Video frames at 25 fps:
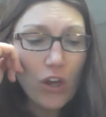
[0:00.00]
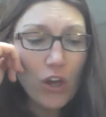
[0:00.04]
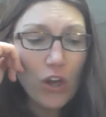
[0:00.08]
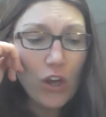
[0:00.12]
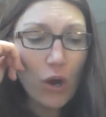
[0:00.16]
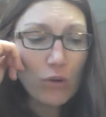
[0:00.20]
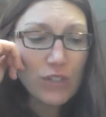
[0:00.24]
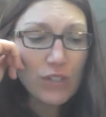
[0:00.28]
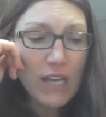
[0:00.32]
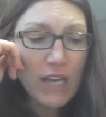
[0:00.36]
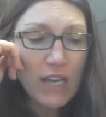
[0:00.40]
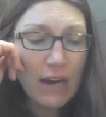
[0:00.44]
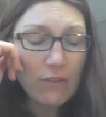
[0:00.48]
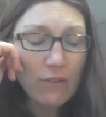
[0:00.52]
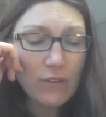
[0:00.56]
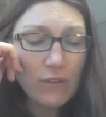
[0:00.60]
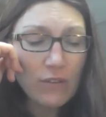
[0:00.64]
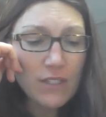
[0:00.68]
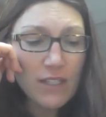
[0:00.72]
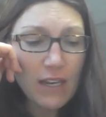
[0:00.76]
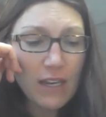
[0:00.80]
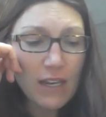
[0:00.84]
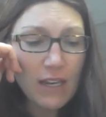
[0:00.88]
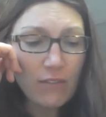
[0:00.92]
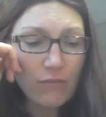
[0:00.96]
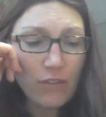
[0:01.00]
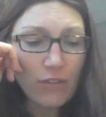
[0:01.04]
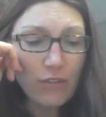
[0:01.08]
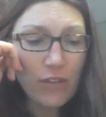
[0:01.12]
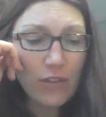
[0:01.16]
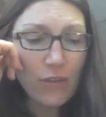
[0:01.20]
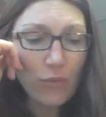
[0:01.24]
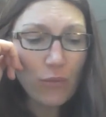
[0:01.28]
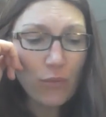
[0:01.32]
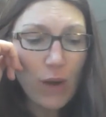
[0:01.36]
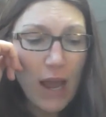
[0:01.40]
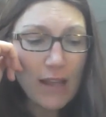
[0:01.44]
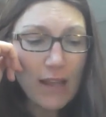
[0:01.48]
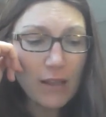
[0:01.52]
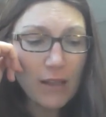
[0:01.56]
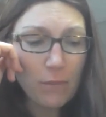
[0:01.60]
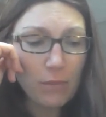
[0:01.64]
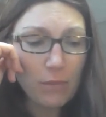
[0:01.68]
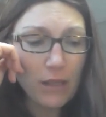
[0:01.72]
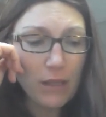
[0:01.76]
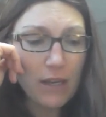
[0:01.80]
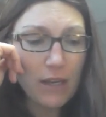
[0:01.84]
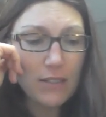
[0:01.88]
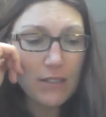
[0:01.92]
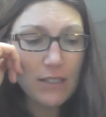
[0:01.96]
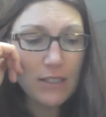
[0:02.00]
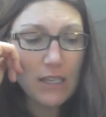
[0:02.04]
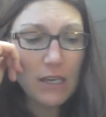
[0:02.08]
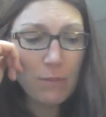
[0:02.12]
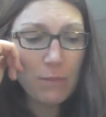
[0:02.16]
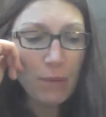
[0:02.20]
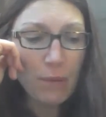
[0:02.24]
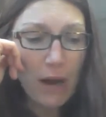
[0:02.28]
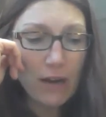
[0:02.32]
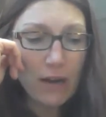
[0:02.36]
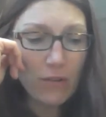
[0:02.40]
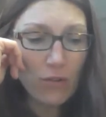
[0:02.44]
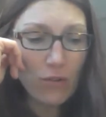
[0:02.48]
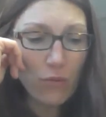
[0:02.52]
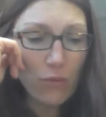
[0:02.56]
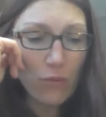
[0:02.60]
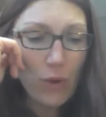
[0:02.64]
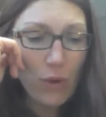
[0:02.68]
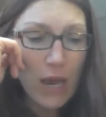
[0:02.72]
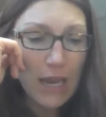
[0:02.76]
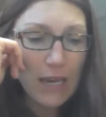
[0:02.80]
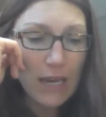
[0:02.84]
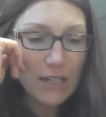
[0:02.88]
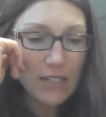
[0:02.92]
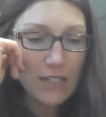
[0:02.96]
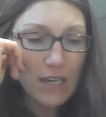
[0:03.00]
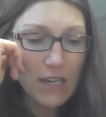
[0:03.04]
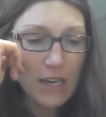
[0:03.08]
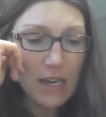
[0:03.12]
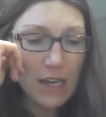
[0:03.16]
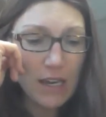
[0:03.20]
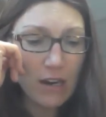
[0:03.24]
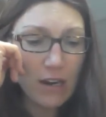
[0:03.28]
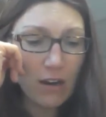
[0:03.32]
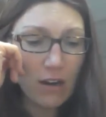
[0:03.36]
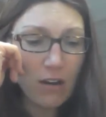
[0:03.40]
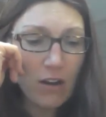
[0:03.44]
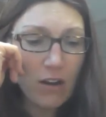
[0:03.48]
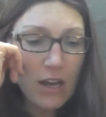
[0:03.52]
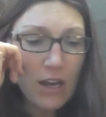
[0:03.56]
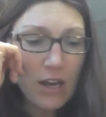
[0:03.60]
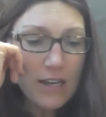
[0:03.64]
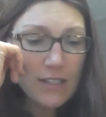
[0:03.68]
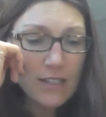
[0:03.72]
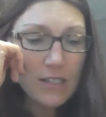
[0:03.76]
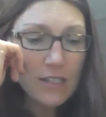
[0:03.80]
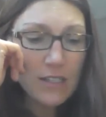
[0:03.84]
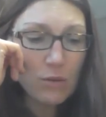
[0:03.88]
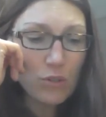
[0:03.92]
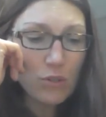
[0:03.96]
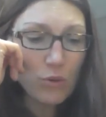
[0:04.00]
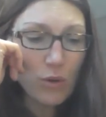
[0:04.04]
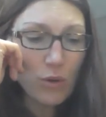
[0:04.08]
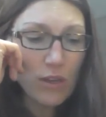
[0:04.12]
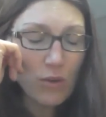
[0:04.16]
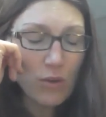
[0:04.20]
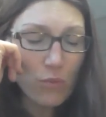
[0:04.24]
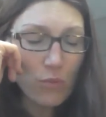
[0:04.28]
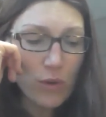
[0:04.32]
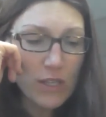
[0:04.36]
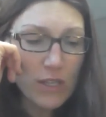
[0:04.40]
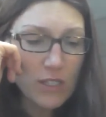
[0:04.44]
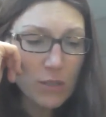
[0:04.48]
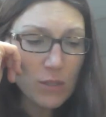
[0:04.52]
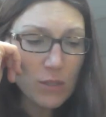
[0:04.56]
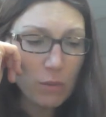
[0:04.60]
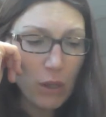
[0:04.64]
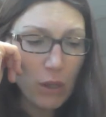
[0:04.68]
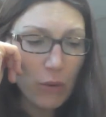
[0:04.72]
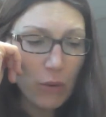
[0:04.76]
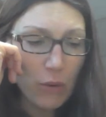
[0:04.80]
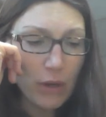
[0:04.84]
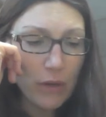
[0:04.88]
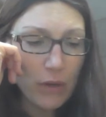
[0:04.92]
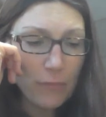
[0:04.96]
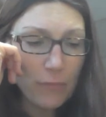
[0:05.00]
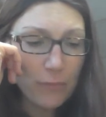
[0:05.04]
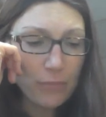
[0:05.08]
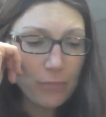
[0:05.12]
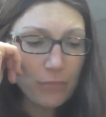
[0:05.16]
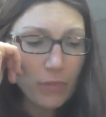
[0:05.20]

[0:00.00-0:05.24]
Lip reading: Go down and stand in front of the Radley place. Keep out of the way, do you hear? See which way the wind's blowing."